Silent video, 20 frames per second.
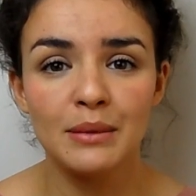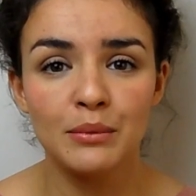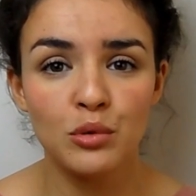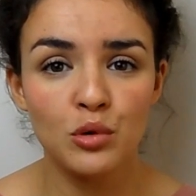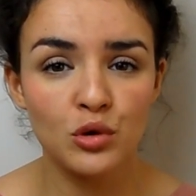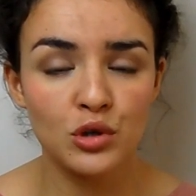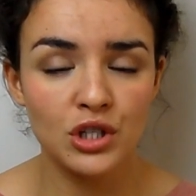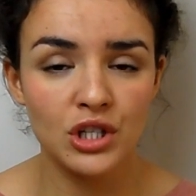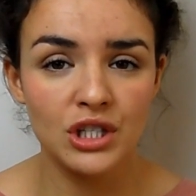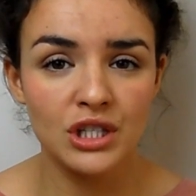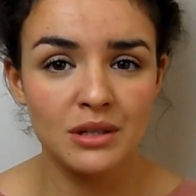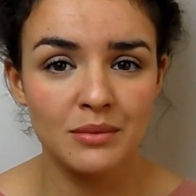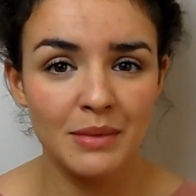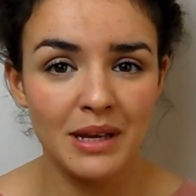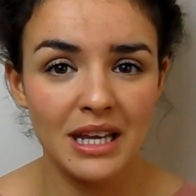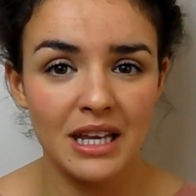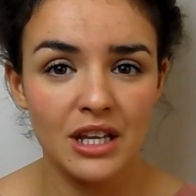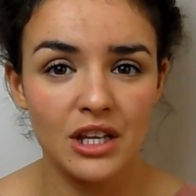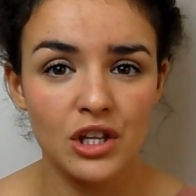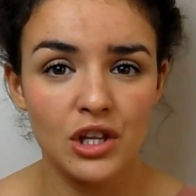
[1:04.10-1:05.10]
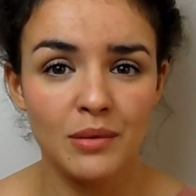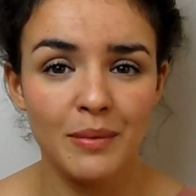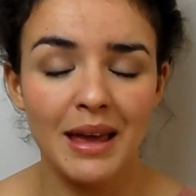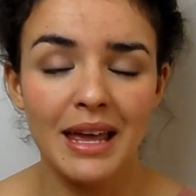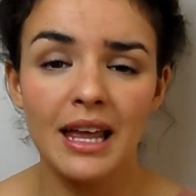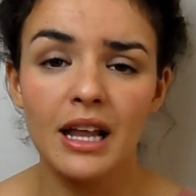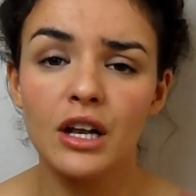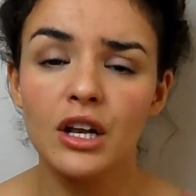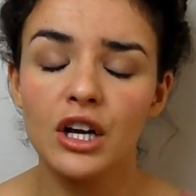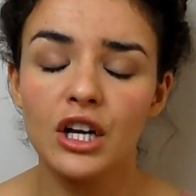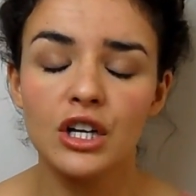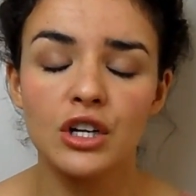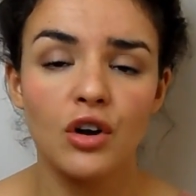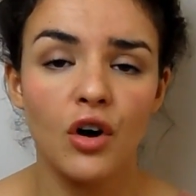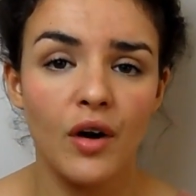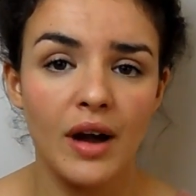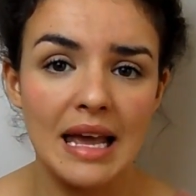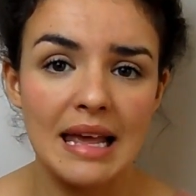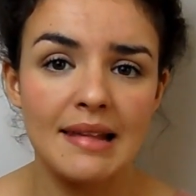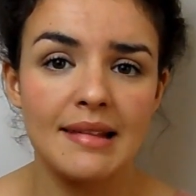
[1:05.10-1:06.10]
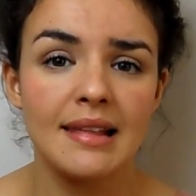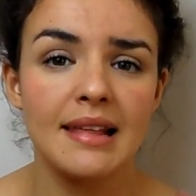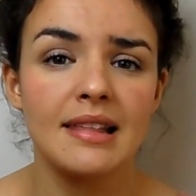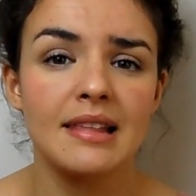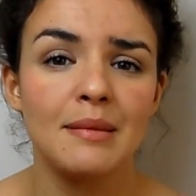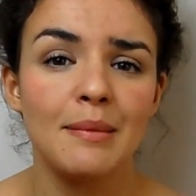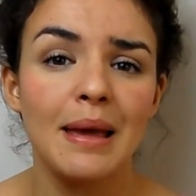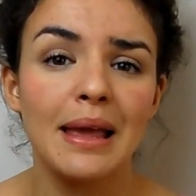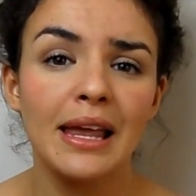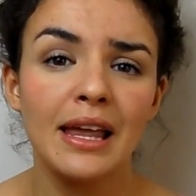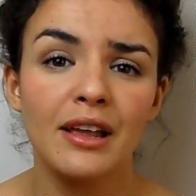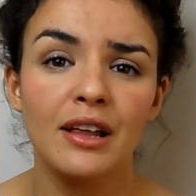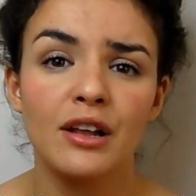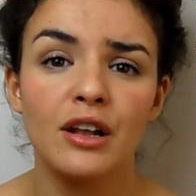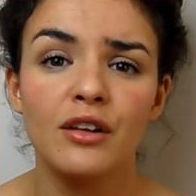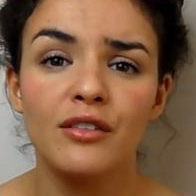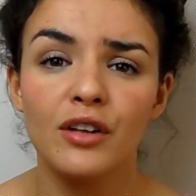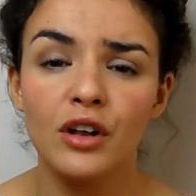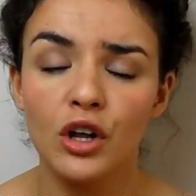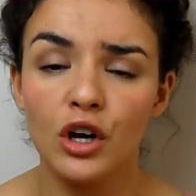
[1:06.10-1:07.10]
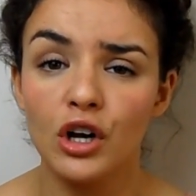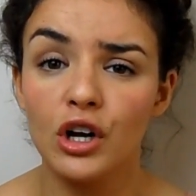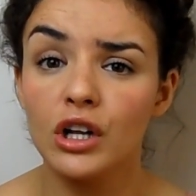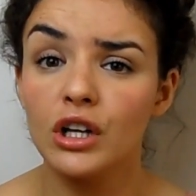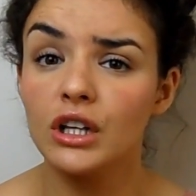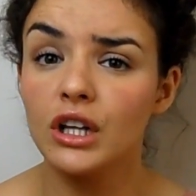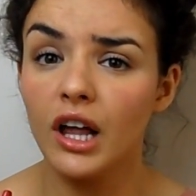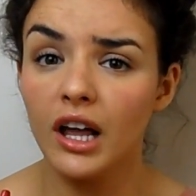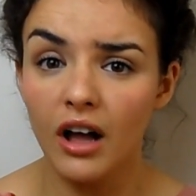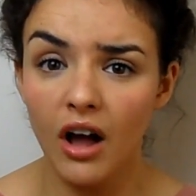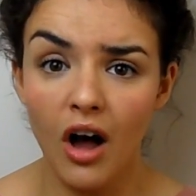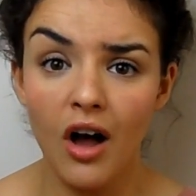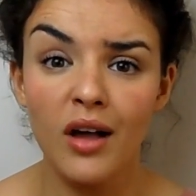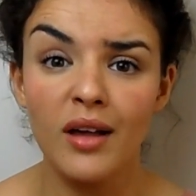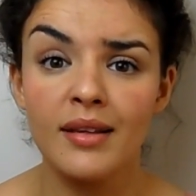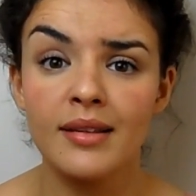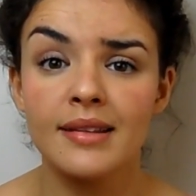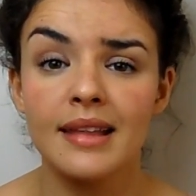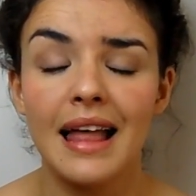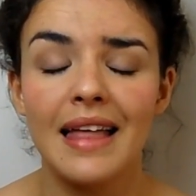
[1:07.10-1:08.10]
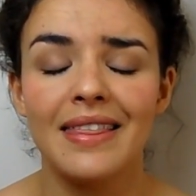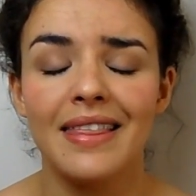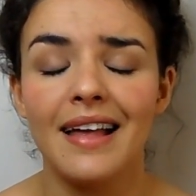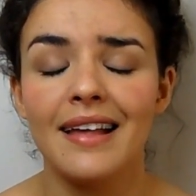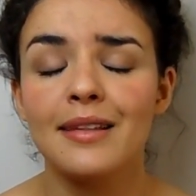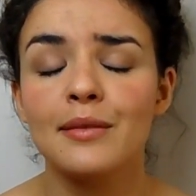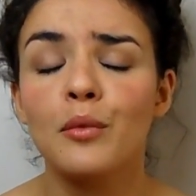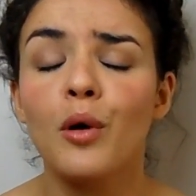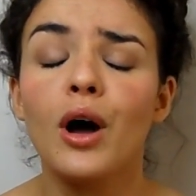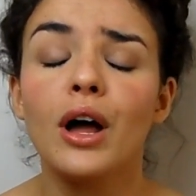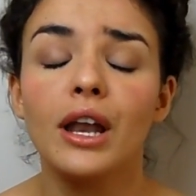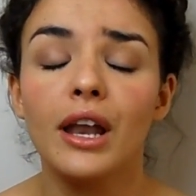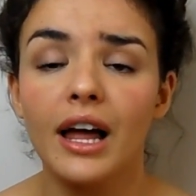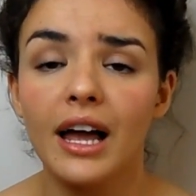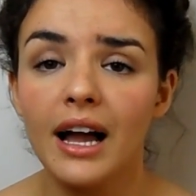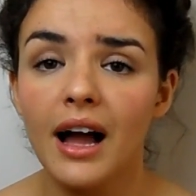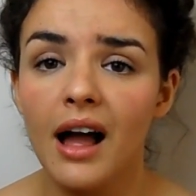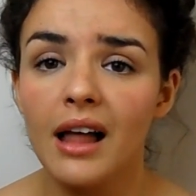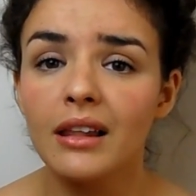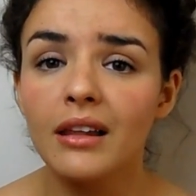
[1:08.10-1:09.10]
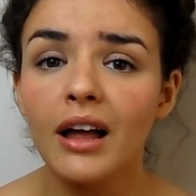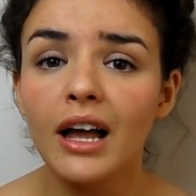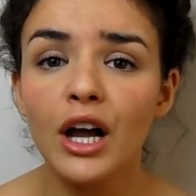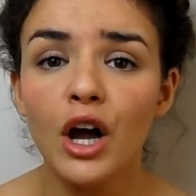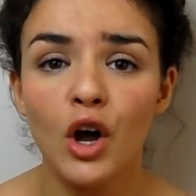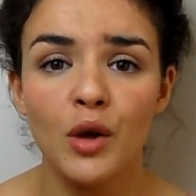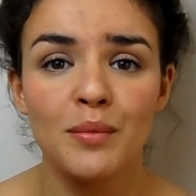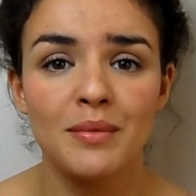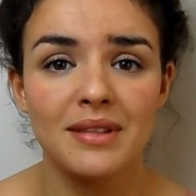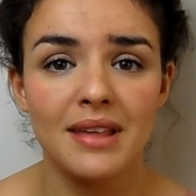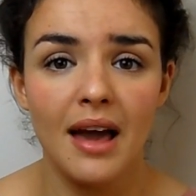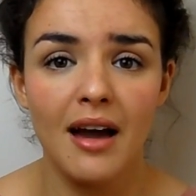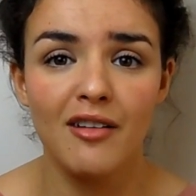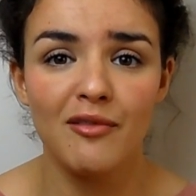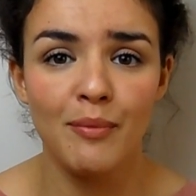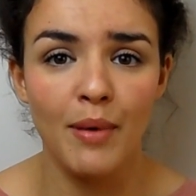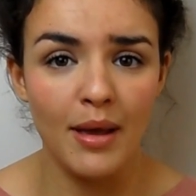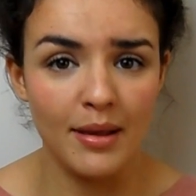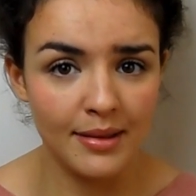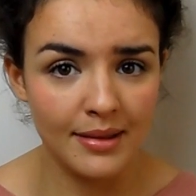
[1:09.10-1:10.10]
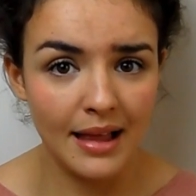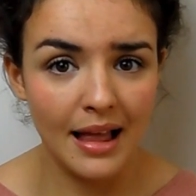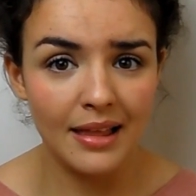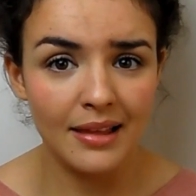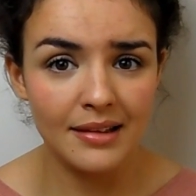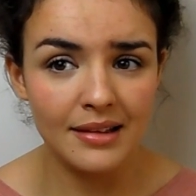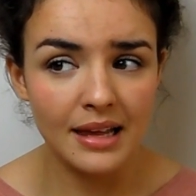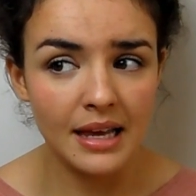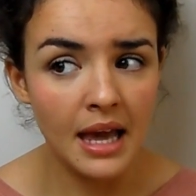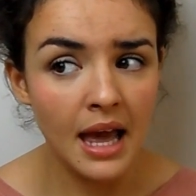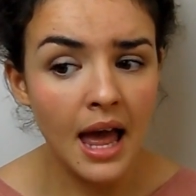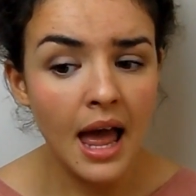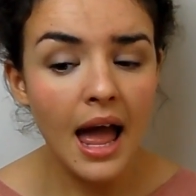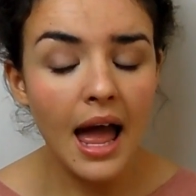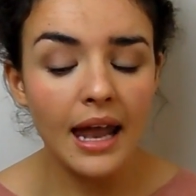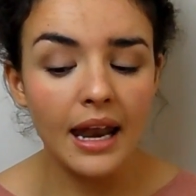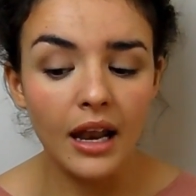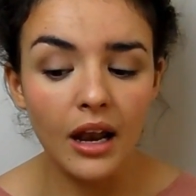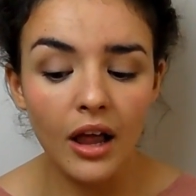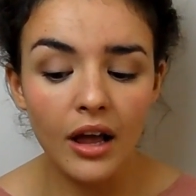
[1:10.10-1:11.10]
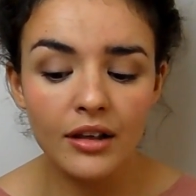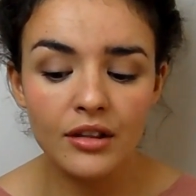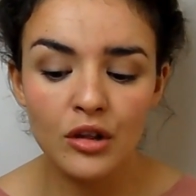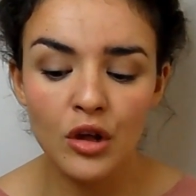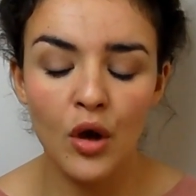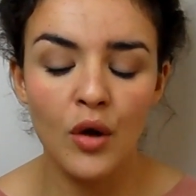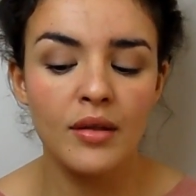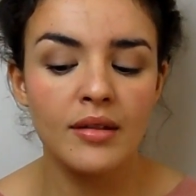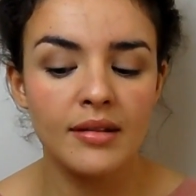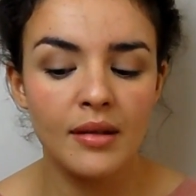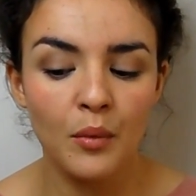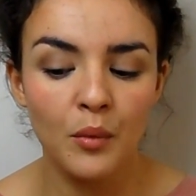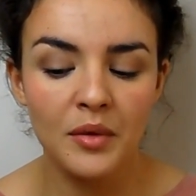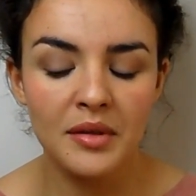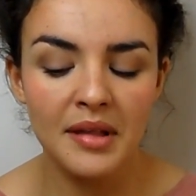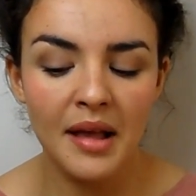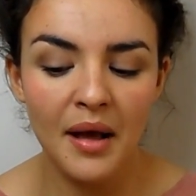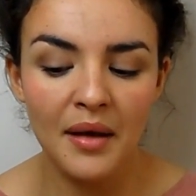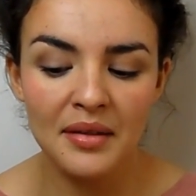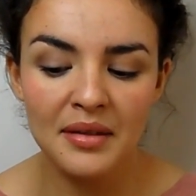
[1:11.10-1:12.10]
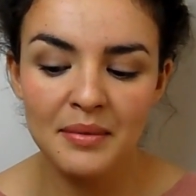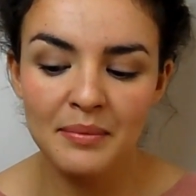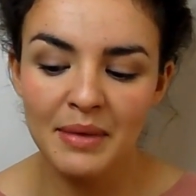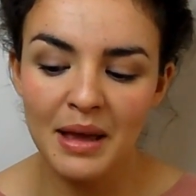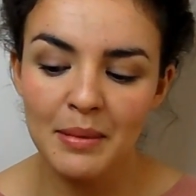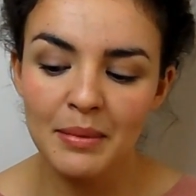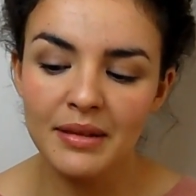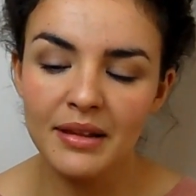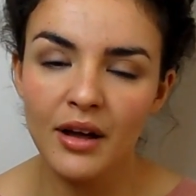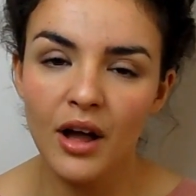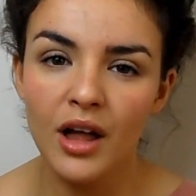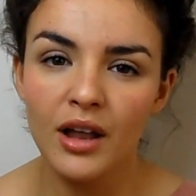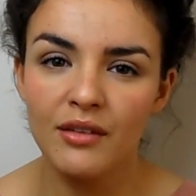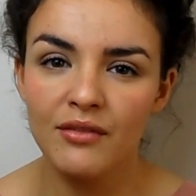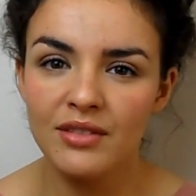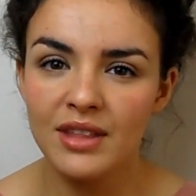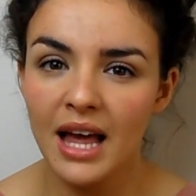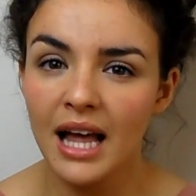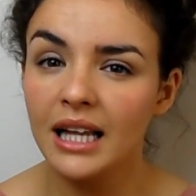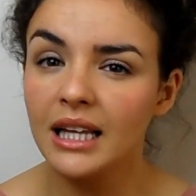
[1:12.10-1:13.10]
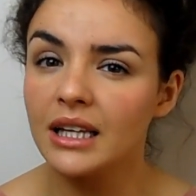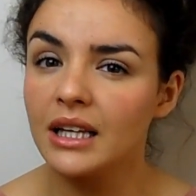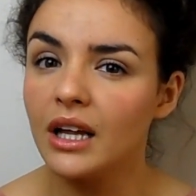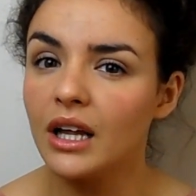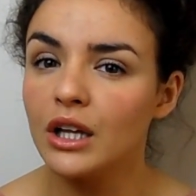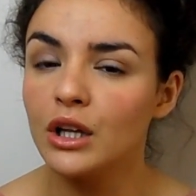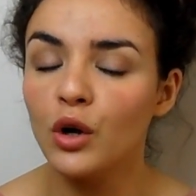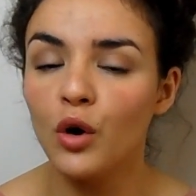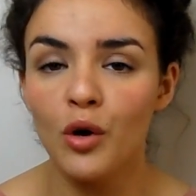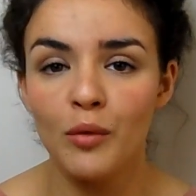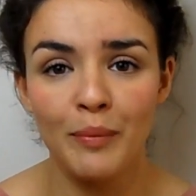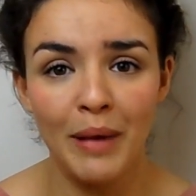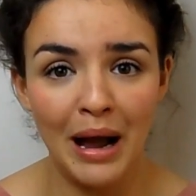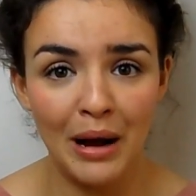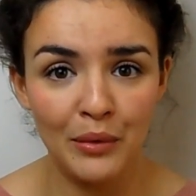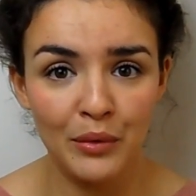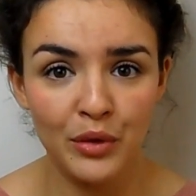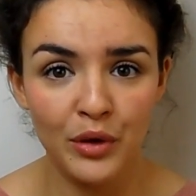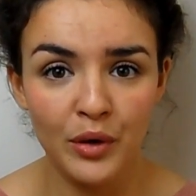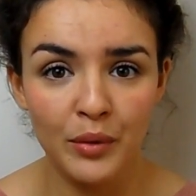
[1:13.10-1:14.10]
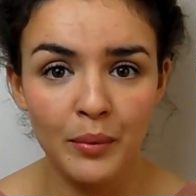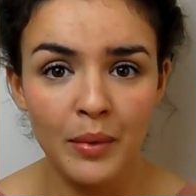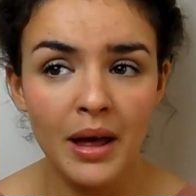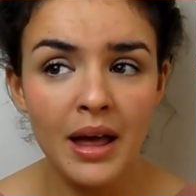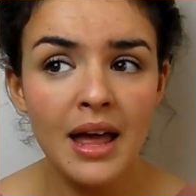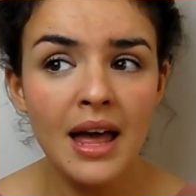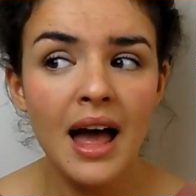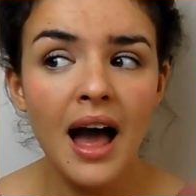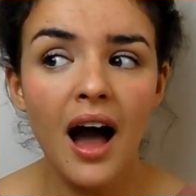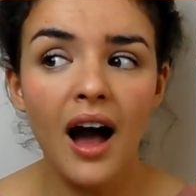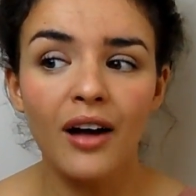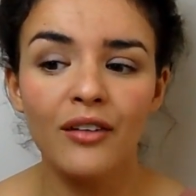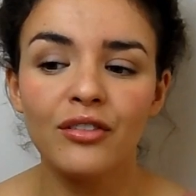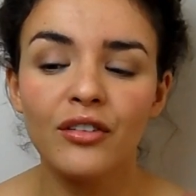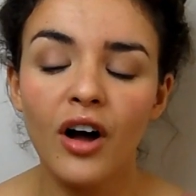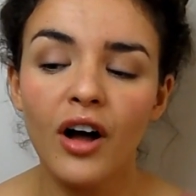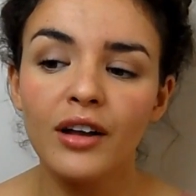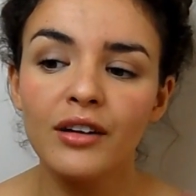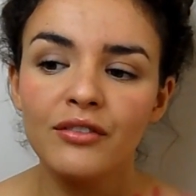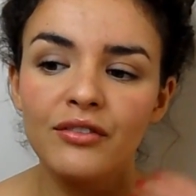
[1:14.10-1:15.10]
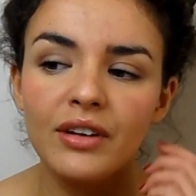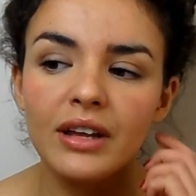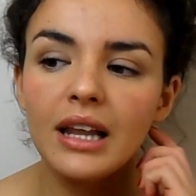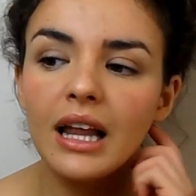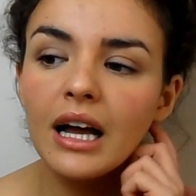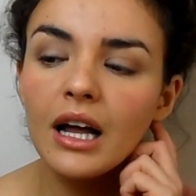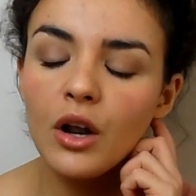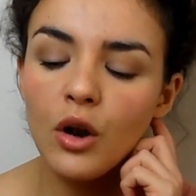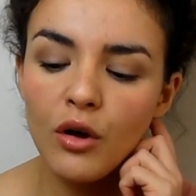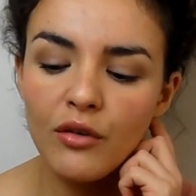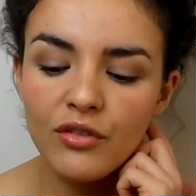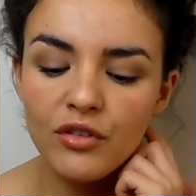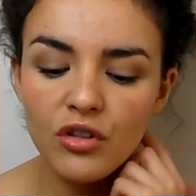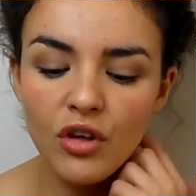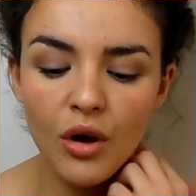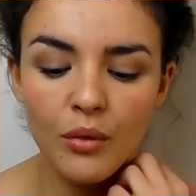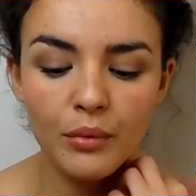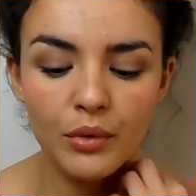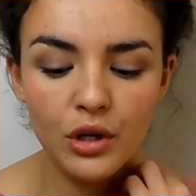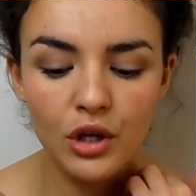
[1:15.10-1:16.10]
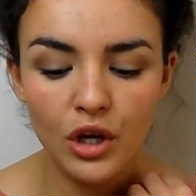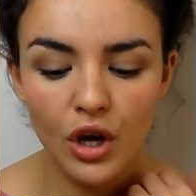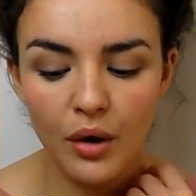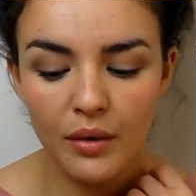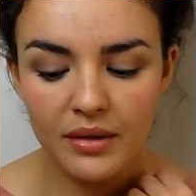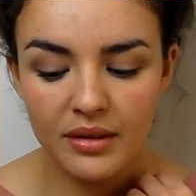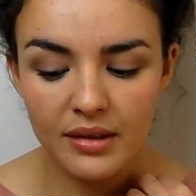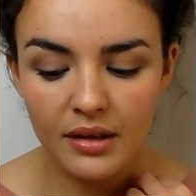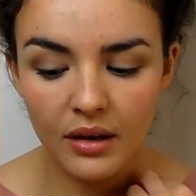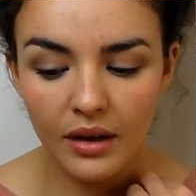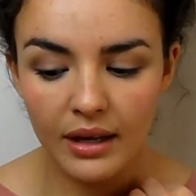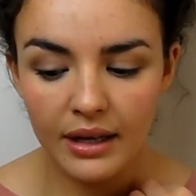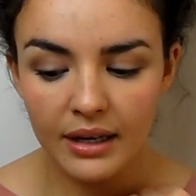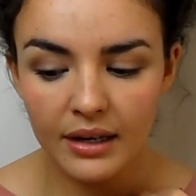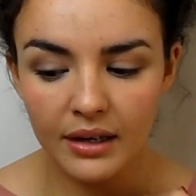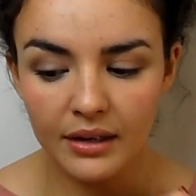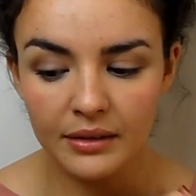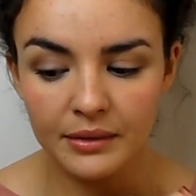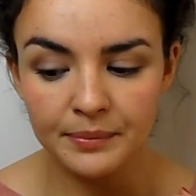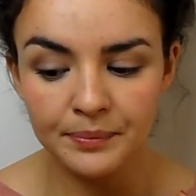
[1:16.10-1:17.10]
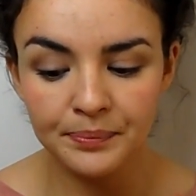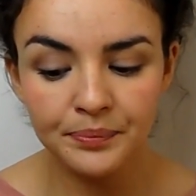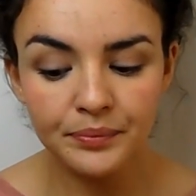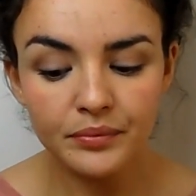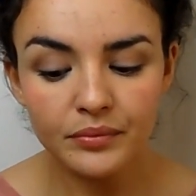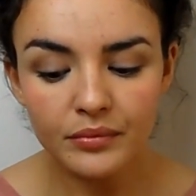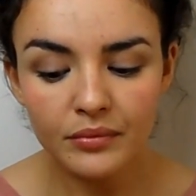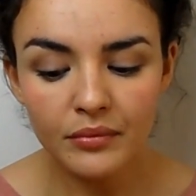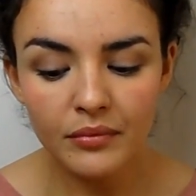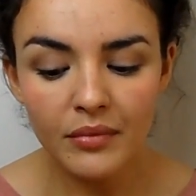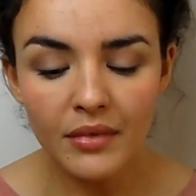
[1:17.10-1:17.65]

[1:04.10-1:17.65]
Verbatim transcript: really important to me to make it look nice and to make it look like us. And that's what I like. I like homes to have personality and I like to go in someone's house and be able to kind of tell a lot about them. I kind of feel like a lot of the time when you go into like, um,